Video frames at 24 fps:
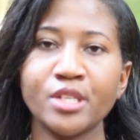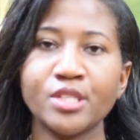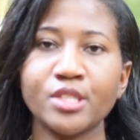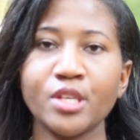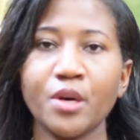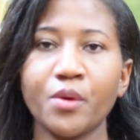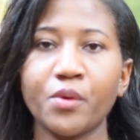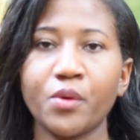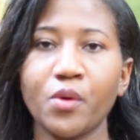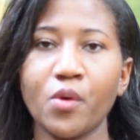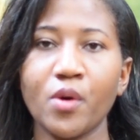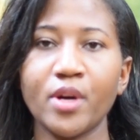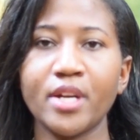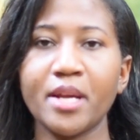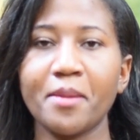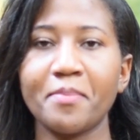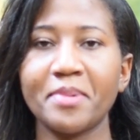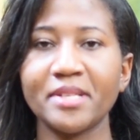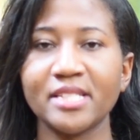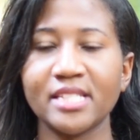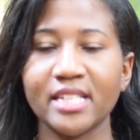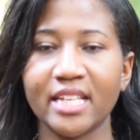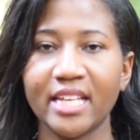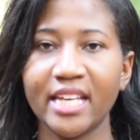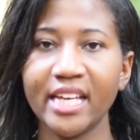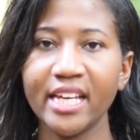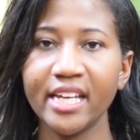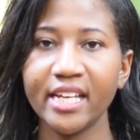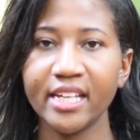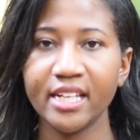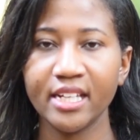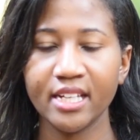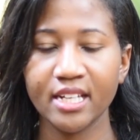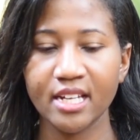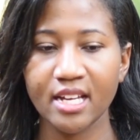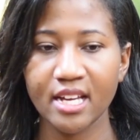So growing up as a
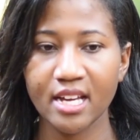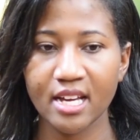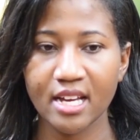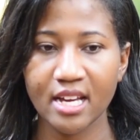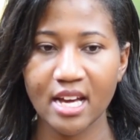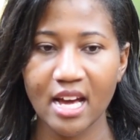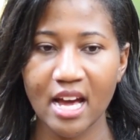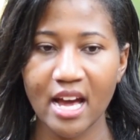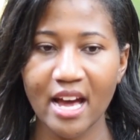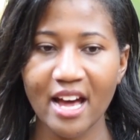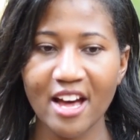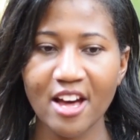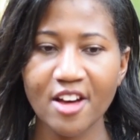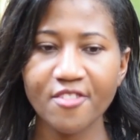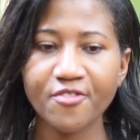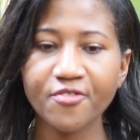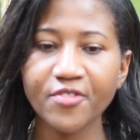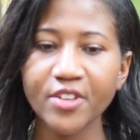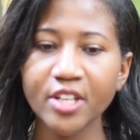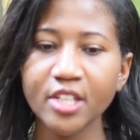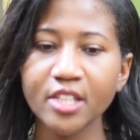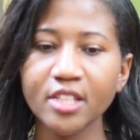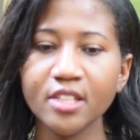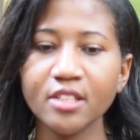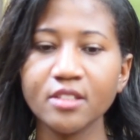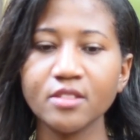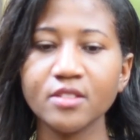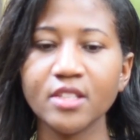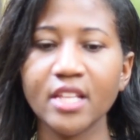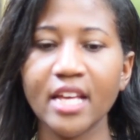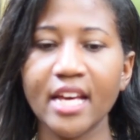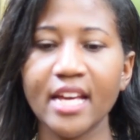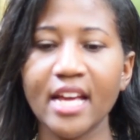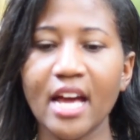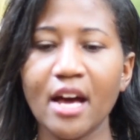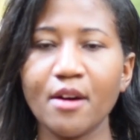kid, I feel
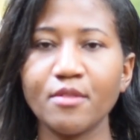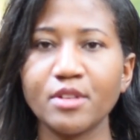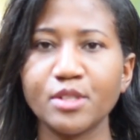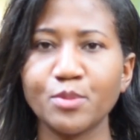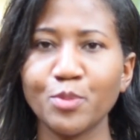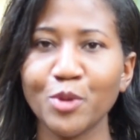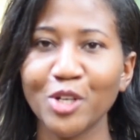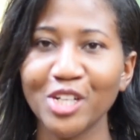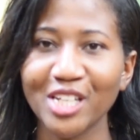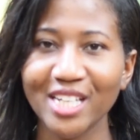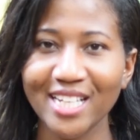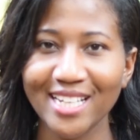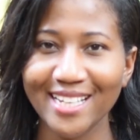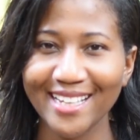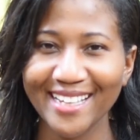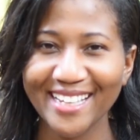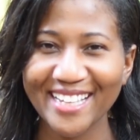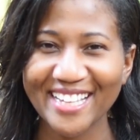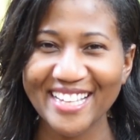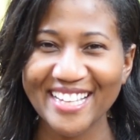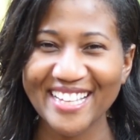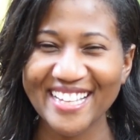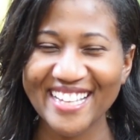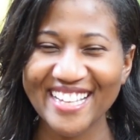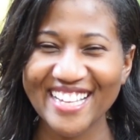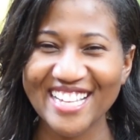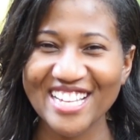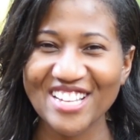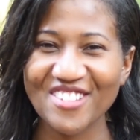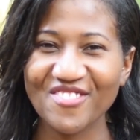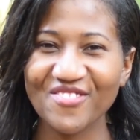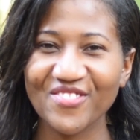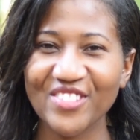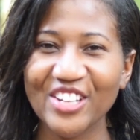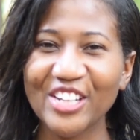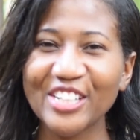that I was pretty
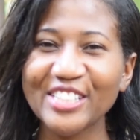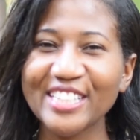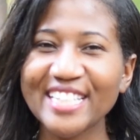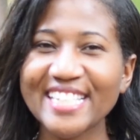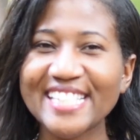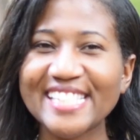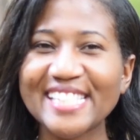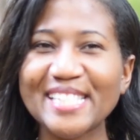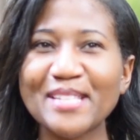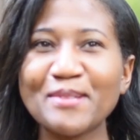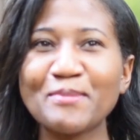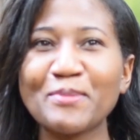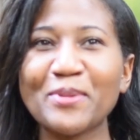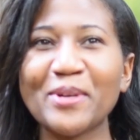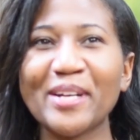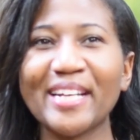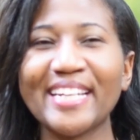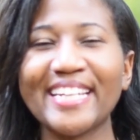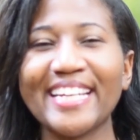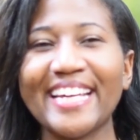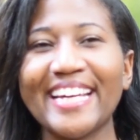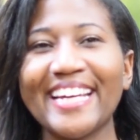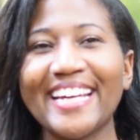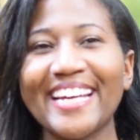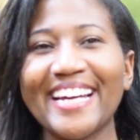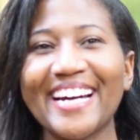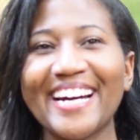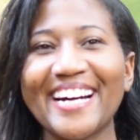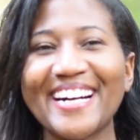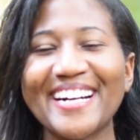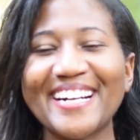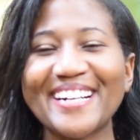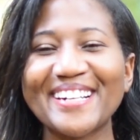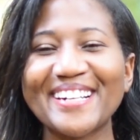fearless and pretty